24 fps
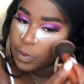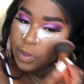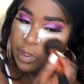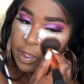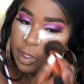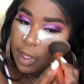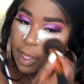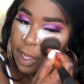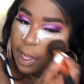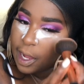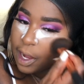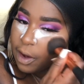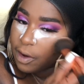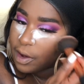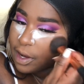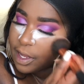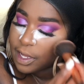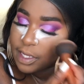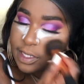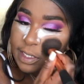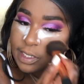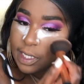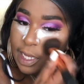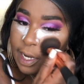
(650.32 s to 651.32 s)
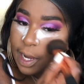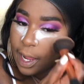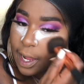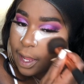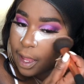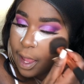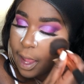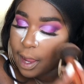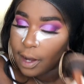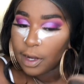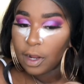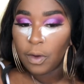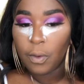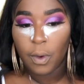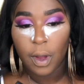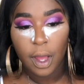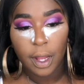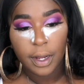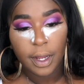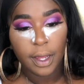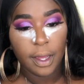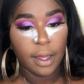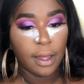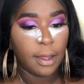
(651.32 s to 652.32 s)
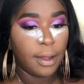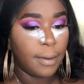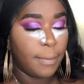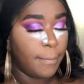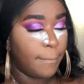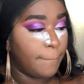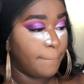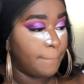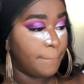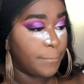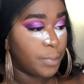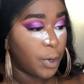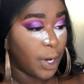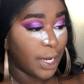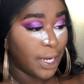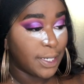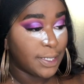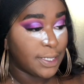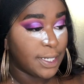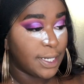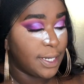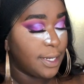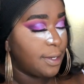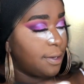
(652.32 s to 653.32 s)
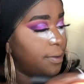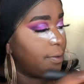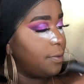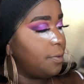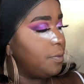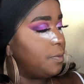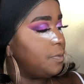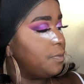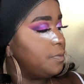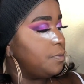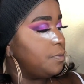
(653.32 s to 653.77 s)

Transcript: to the areas that I kind of wanna brighten,